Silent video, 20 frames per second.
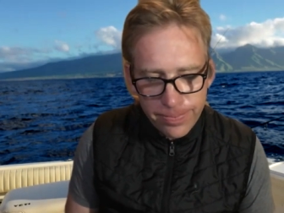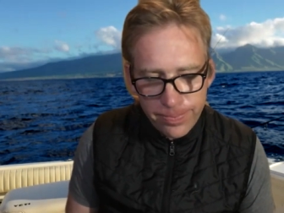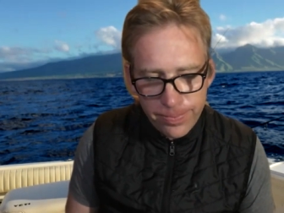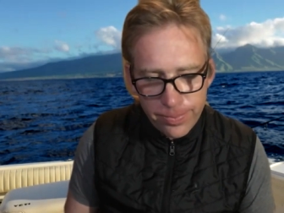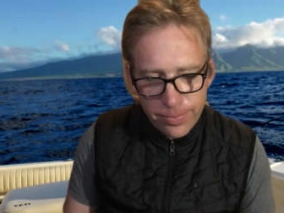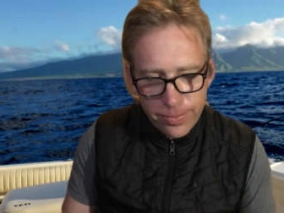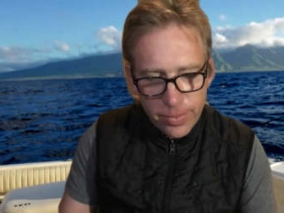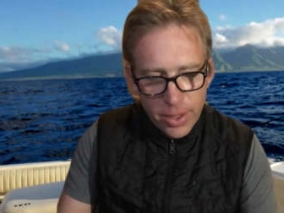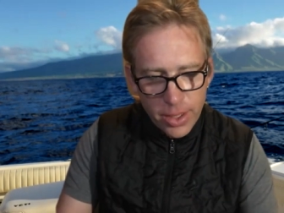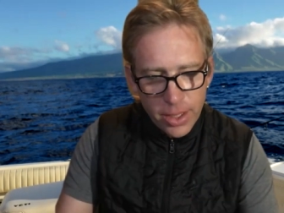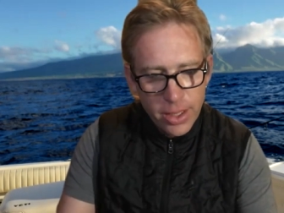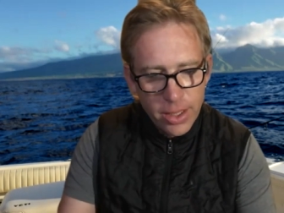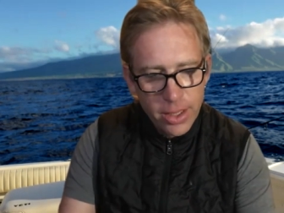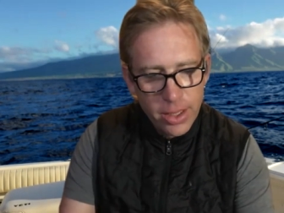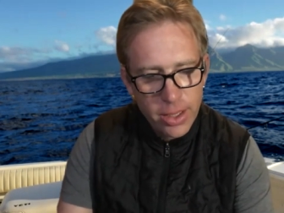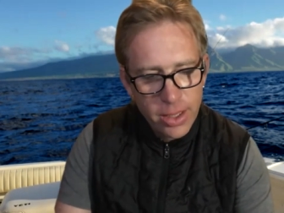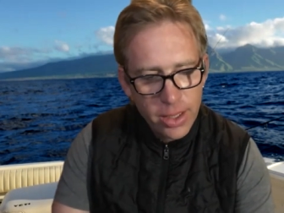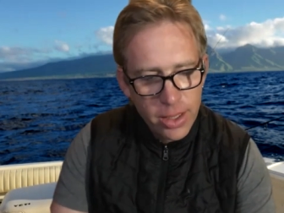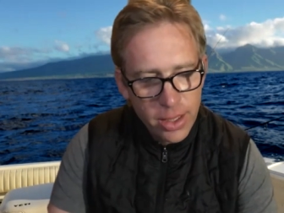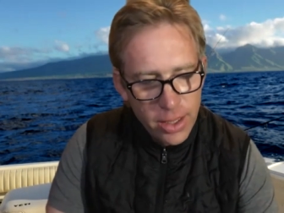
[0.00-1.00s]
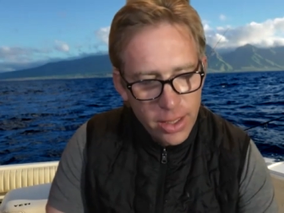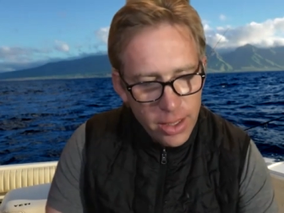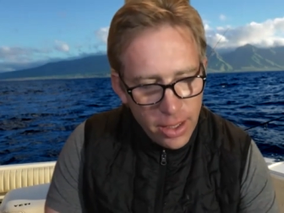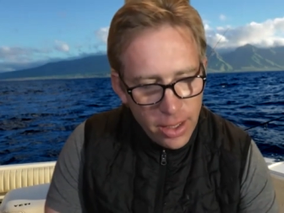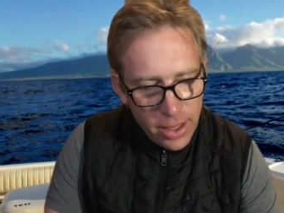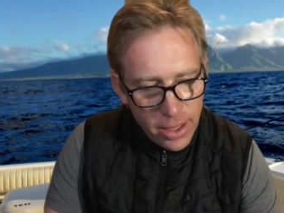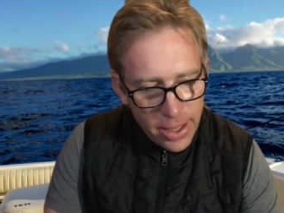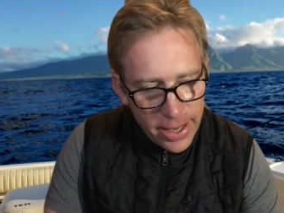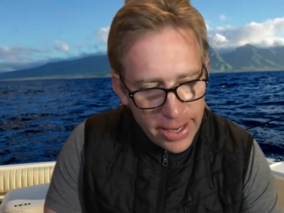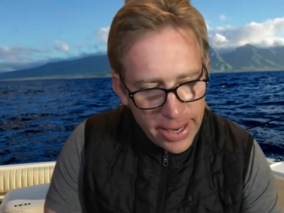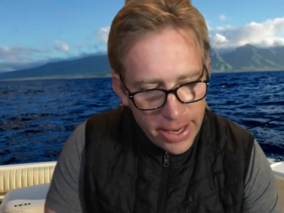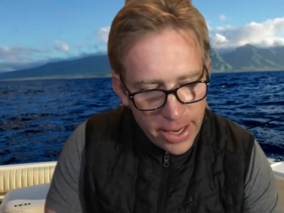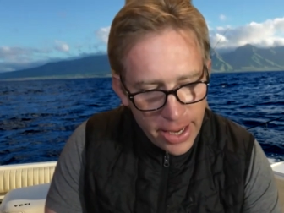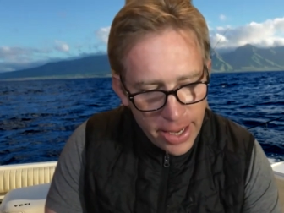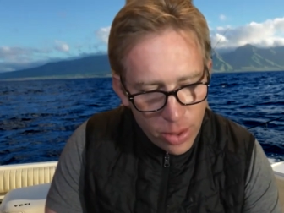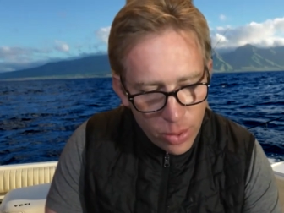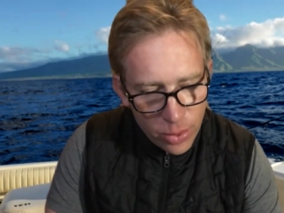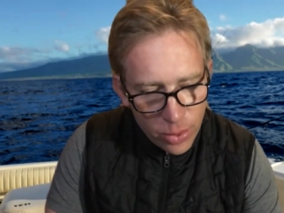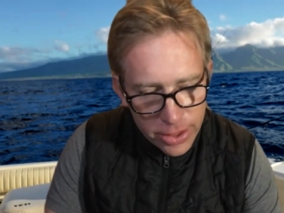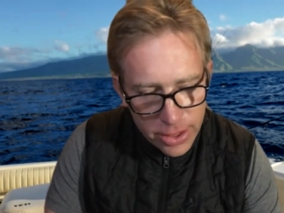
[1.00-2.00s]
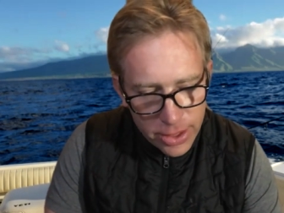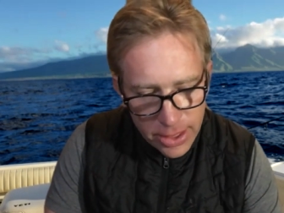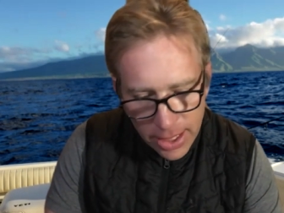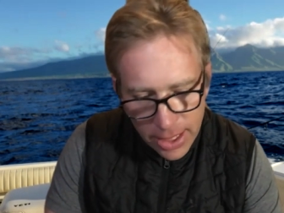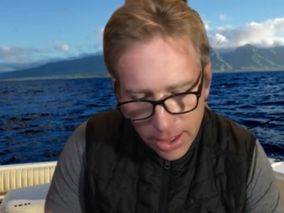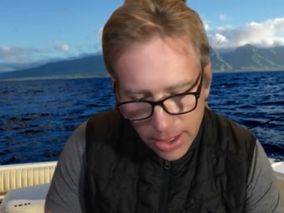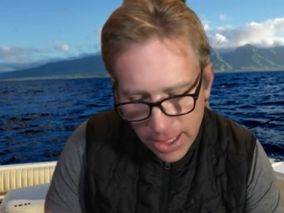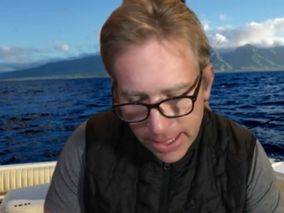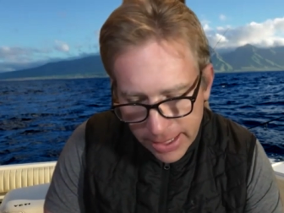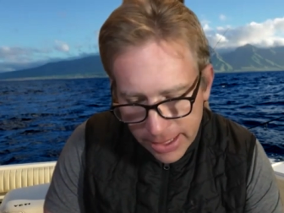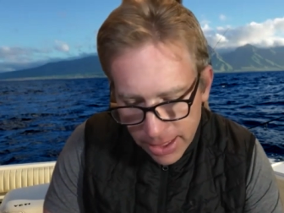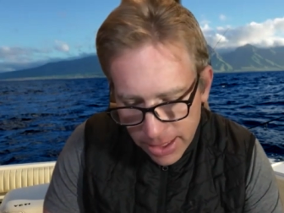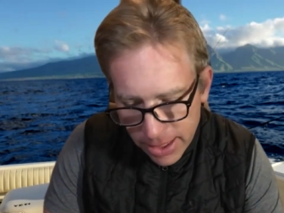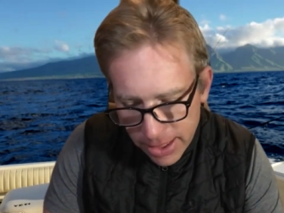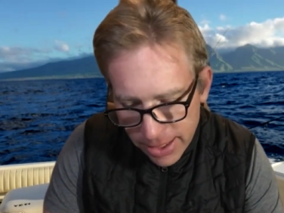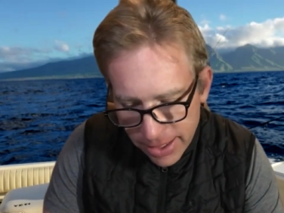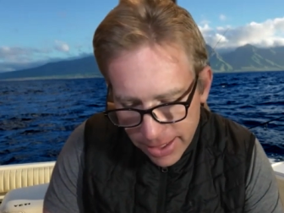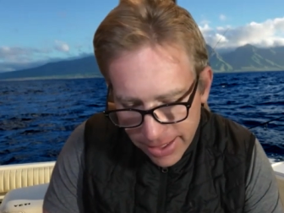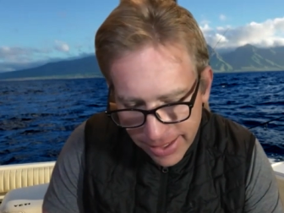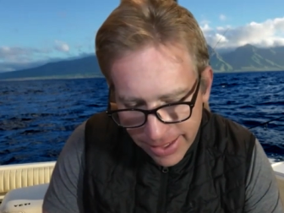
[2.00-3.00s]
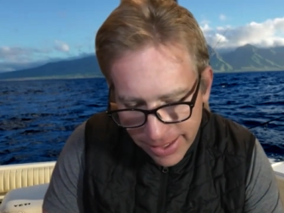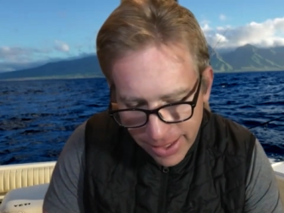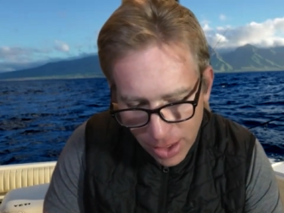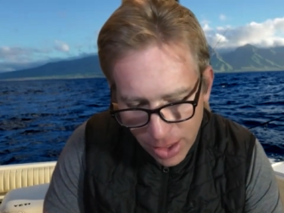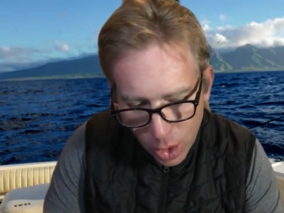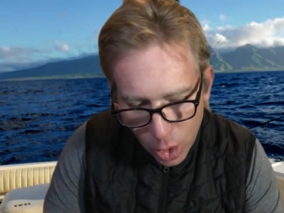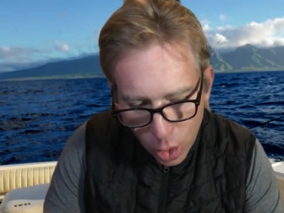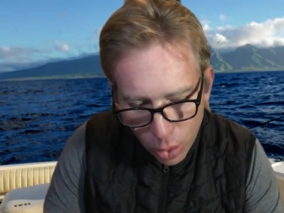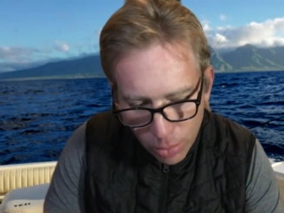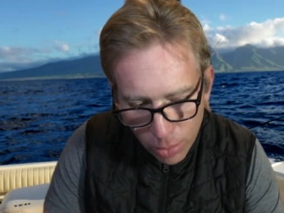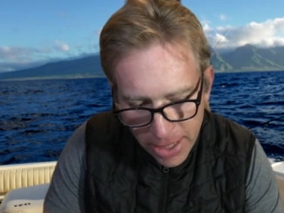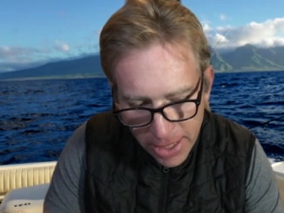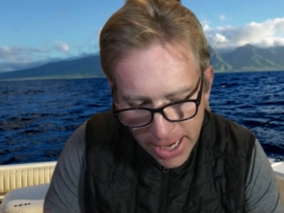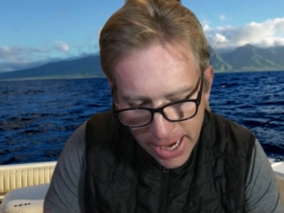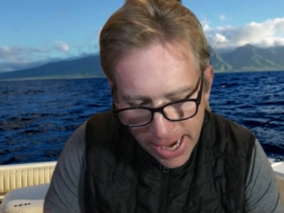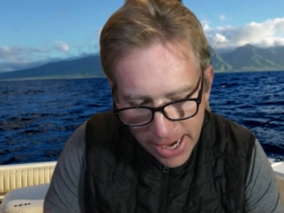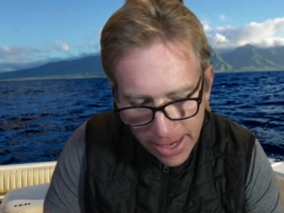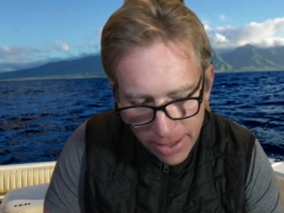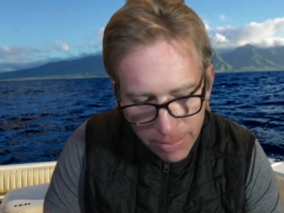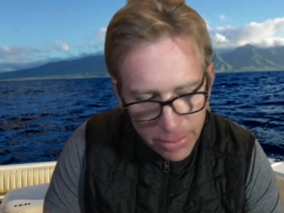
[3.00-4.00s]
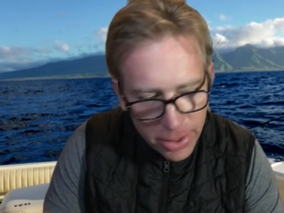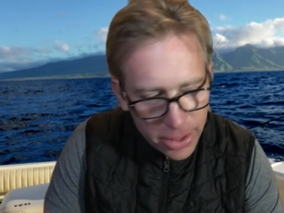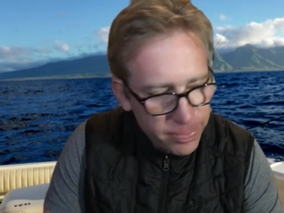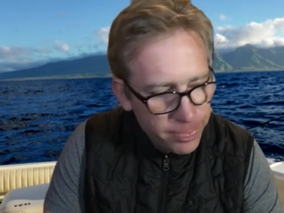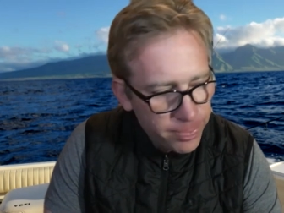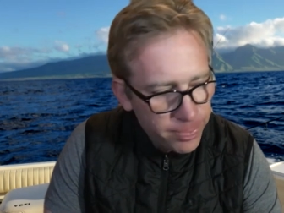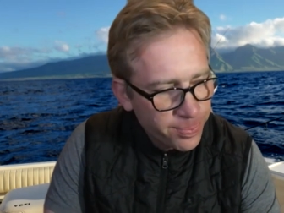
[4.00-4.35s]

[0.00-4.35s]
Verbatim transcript: and I, I don't want to sound like a old man, but